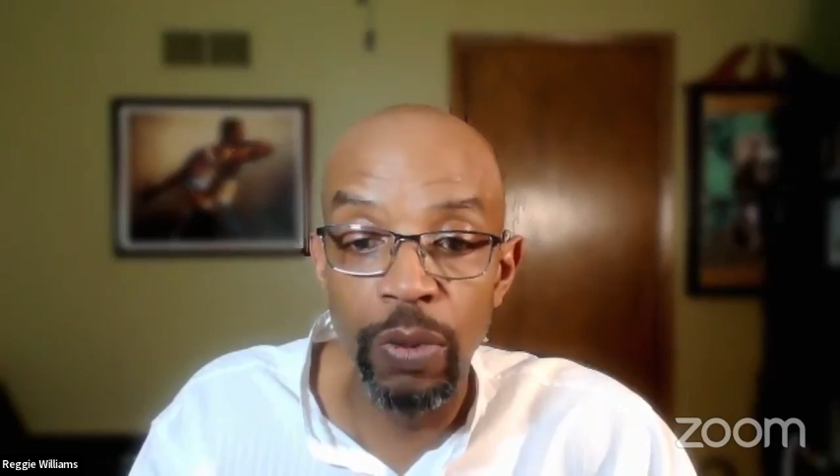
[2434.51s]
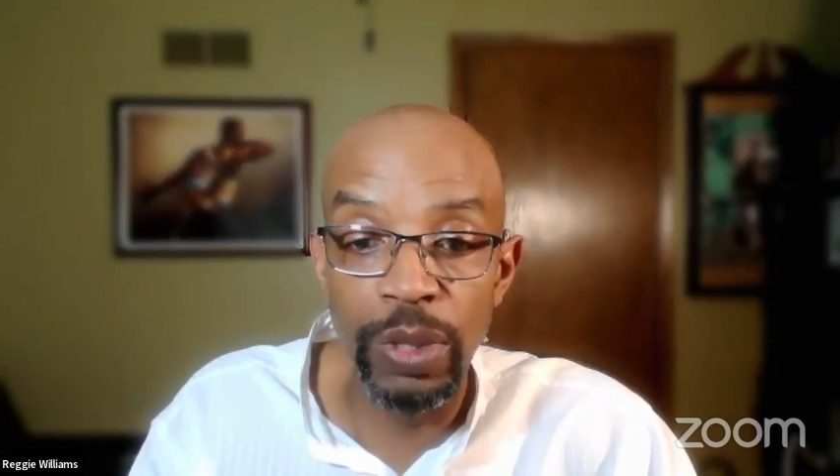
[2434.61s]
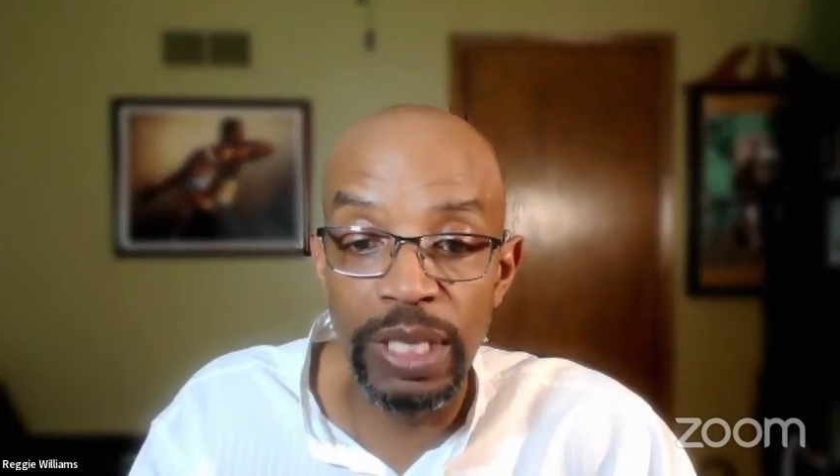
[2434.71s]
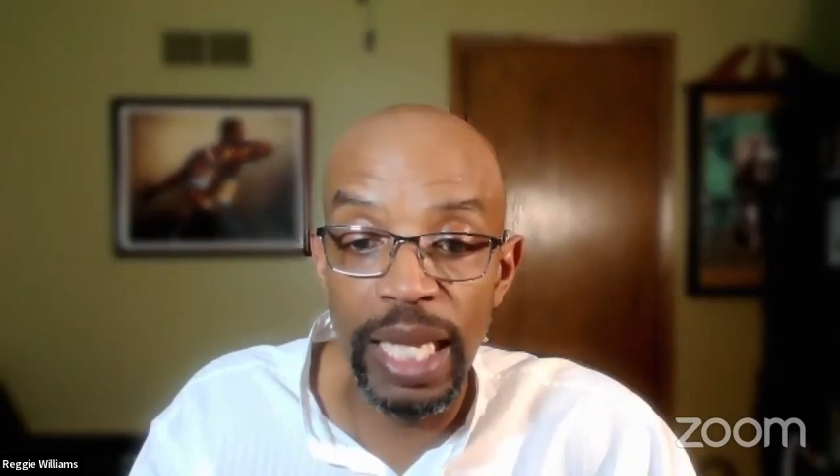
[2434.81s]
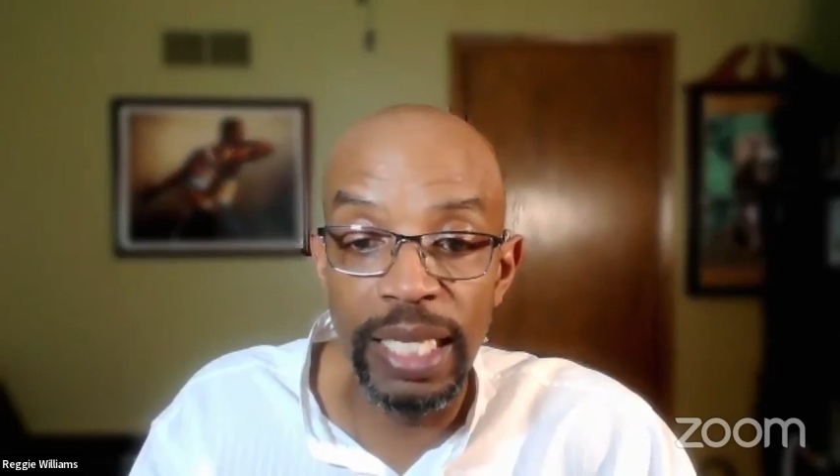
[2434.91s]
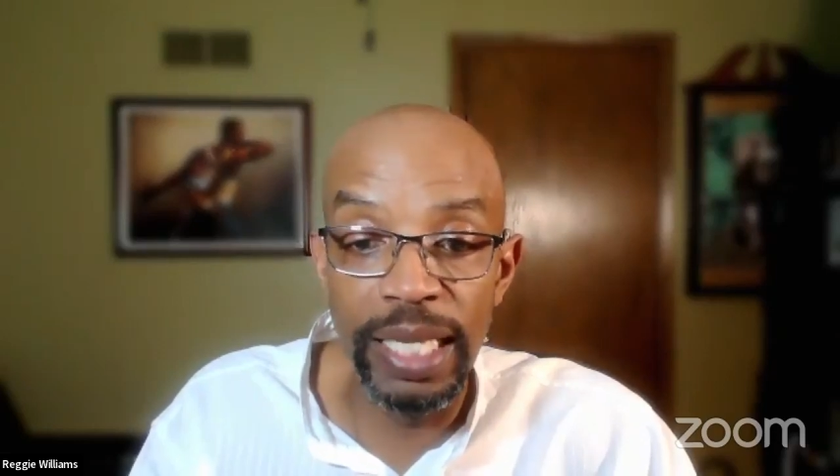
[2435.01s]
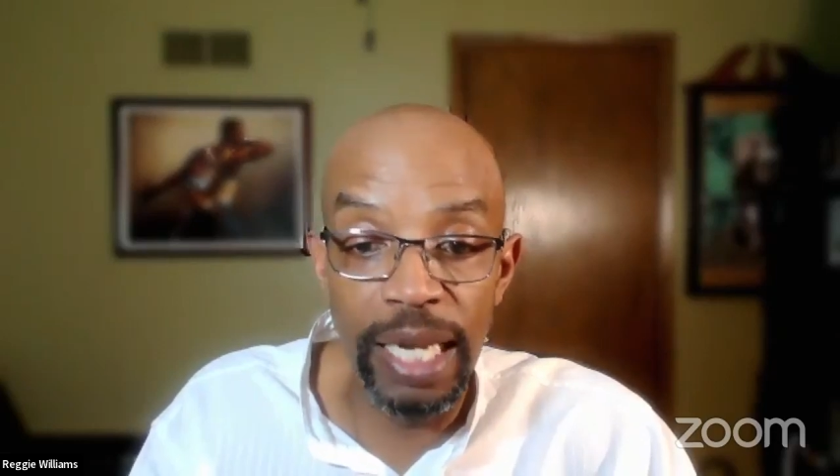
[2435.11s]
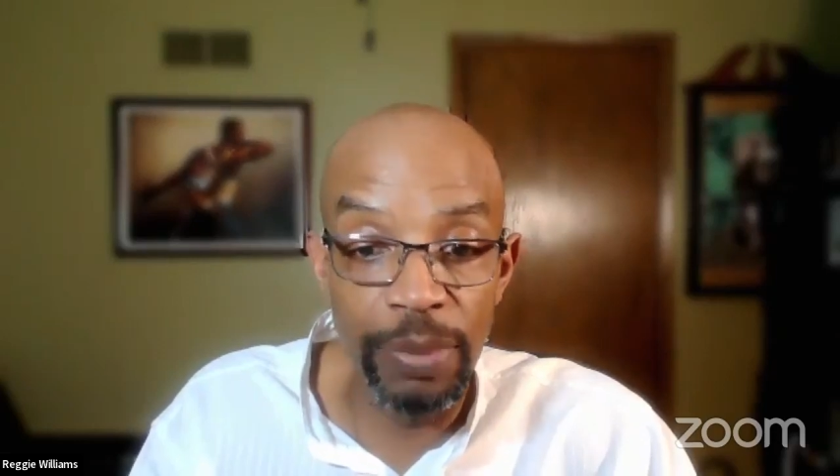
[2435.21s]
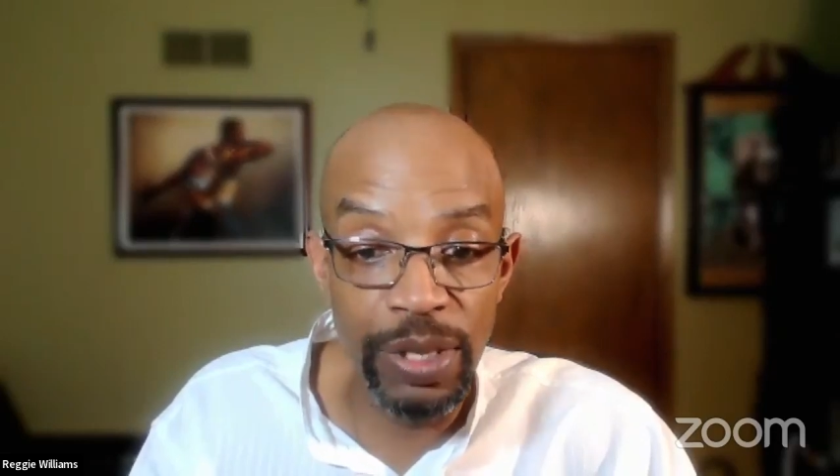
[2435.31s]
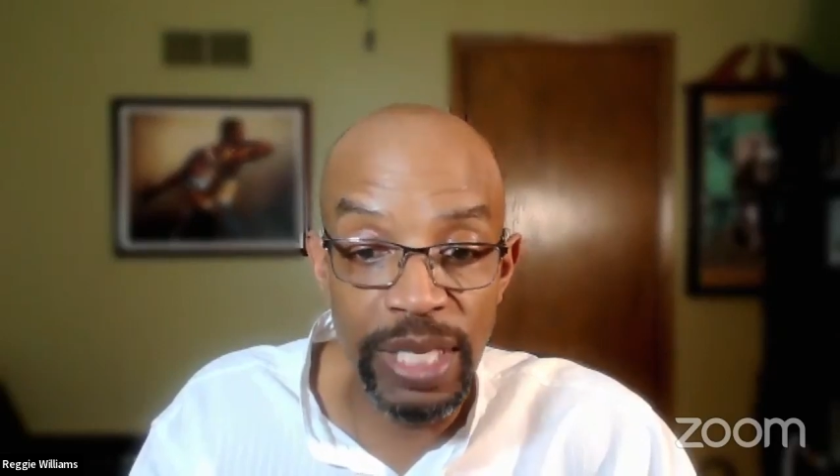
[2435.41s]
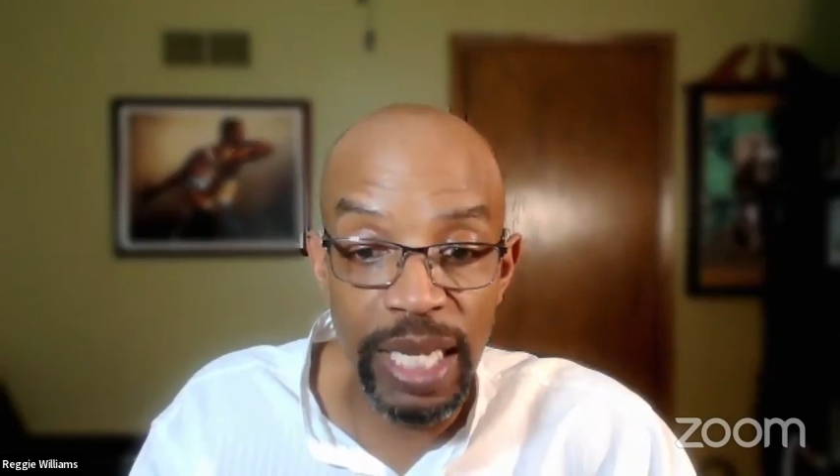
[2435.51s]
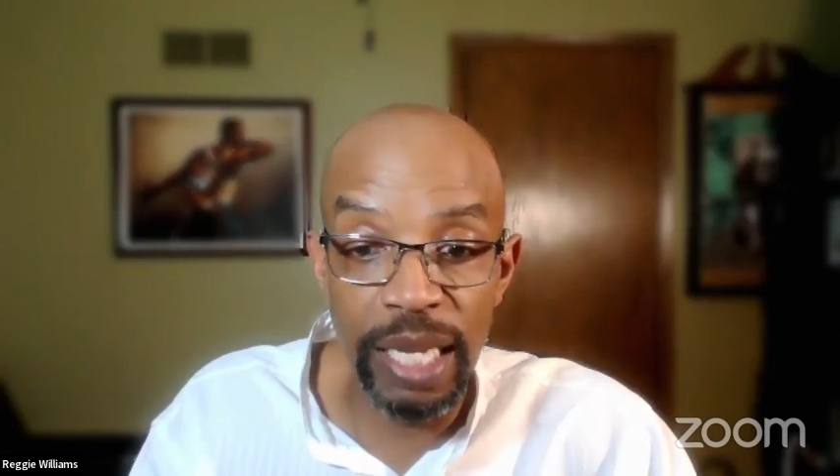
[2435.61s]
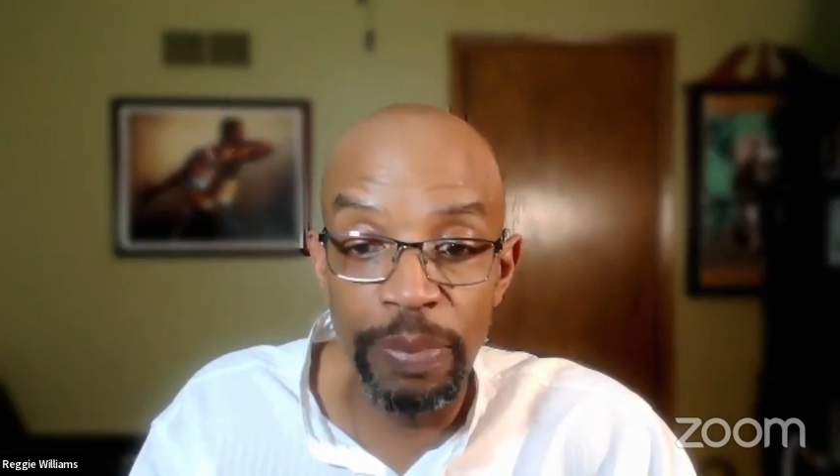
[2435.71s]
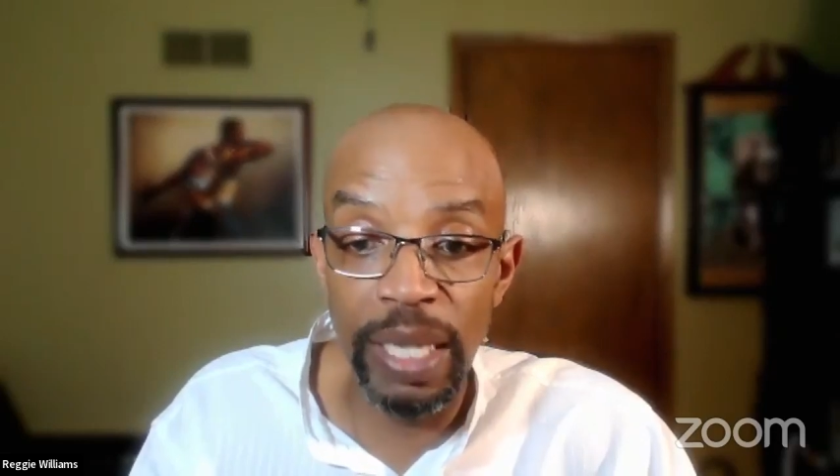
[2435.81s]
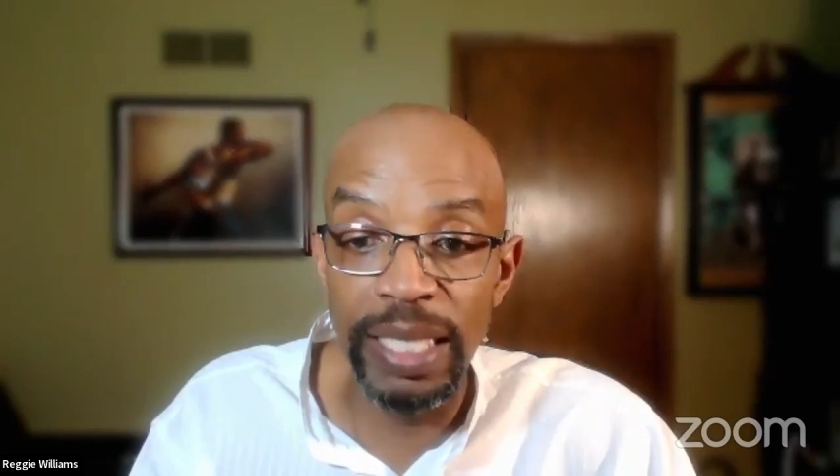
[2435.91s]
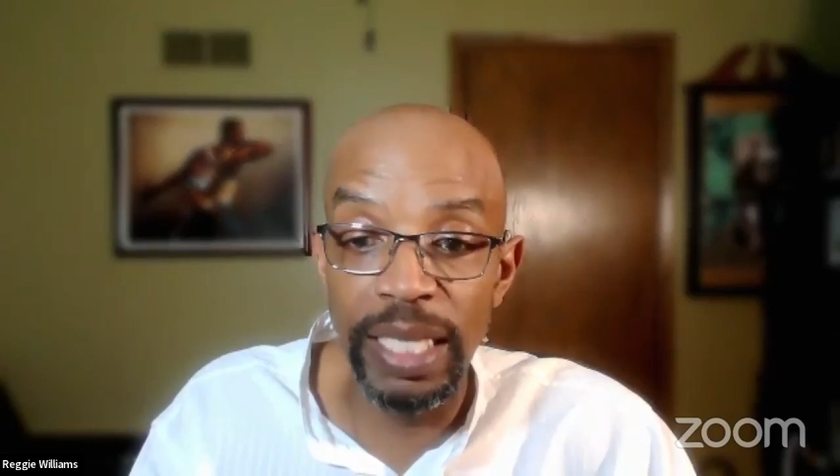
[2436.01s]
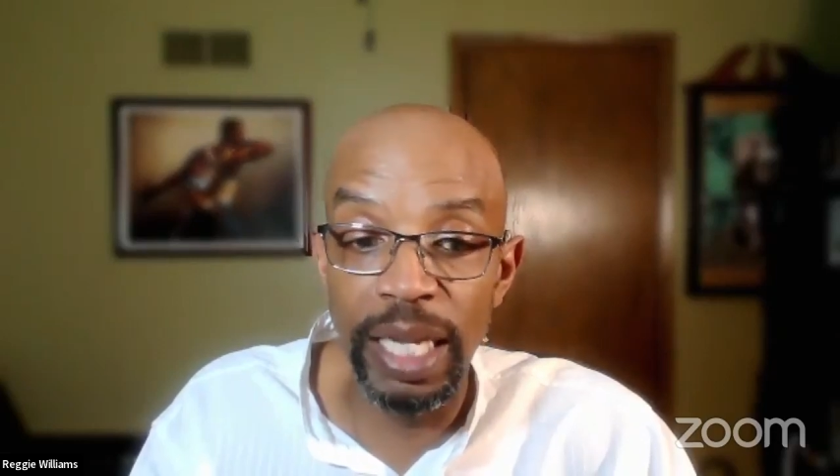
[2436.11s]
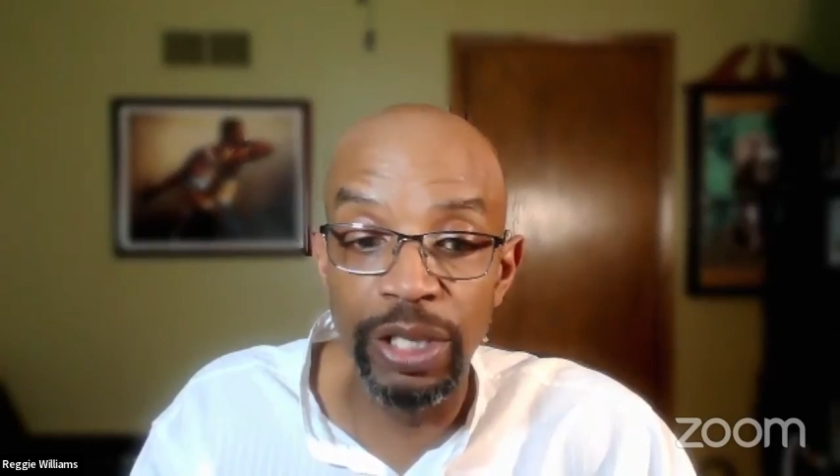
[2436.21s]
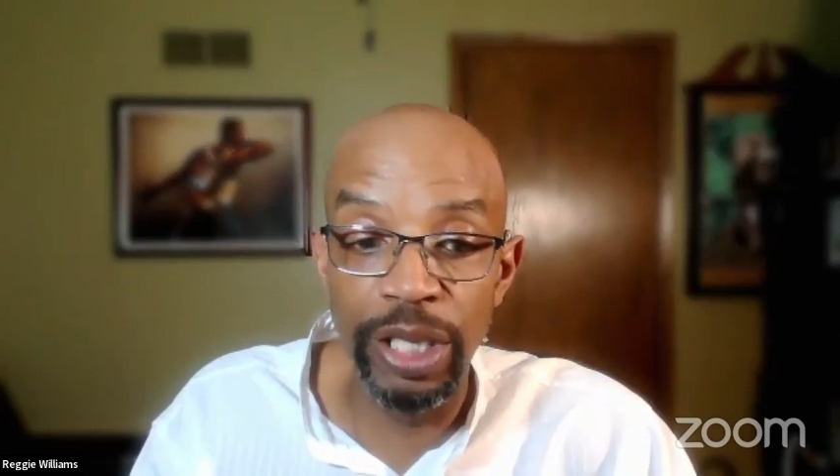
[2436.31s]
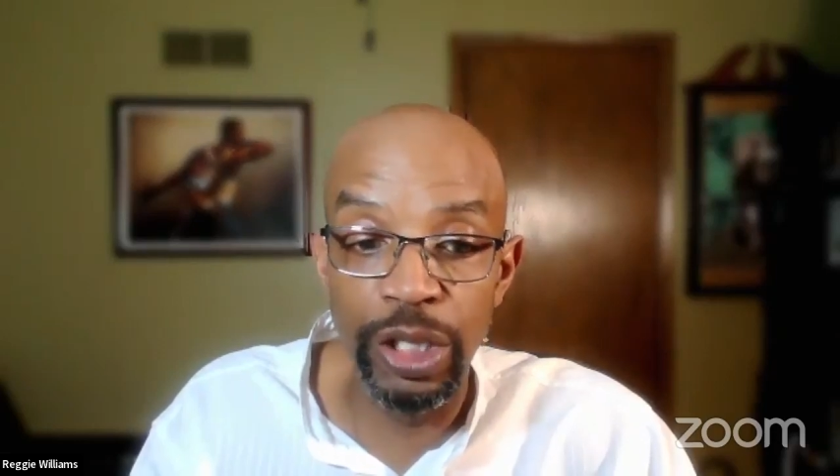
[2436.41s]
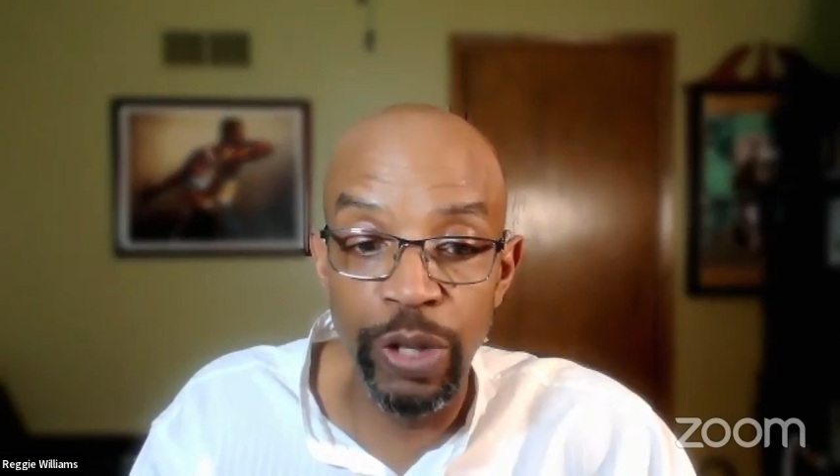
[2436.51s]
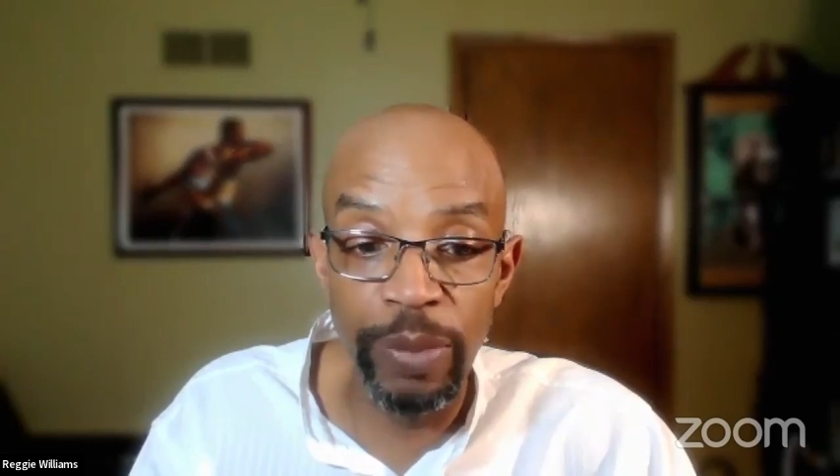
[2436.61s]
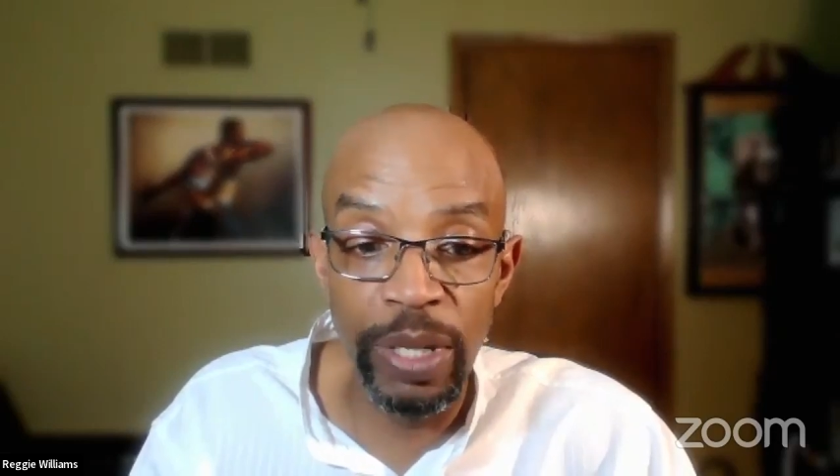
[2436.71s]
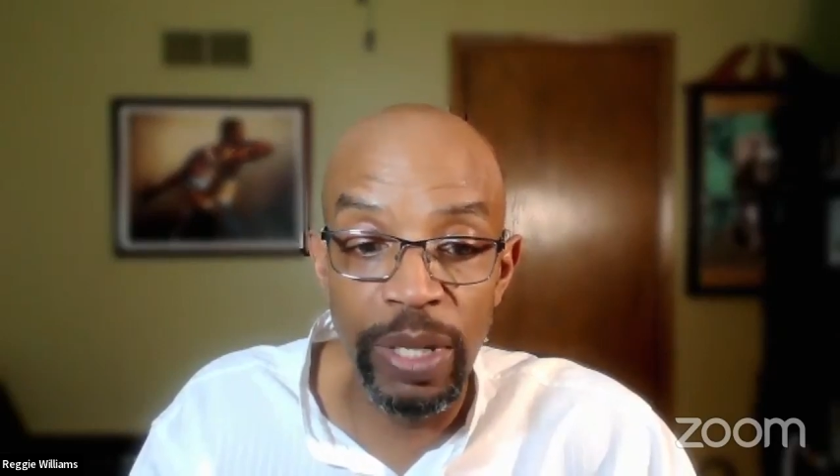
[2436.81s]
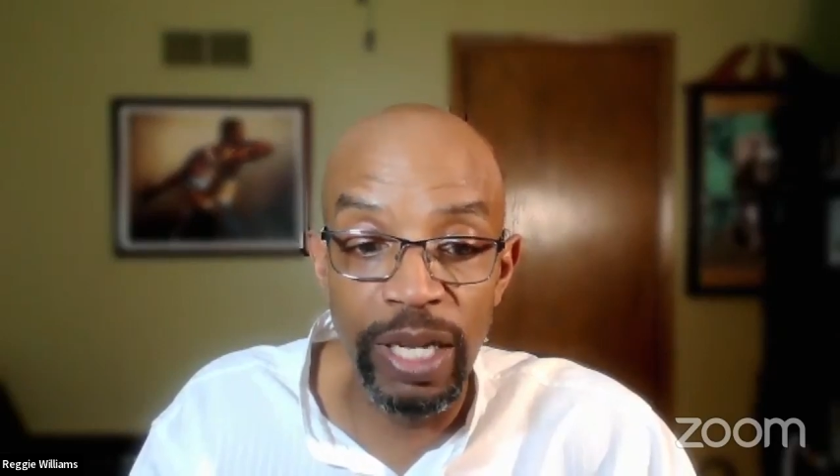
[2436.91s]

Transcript: was likely upset about the unjust treatment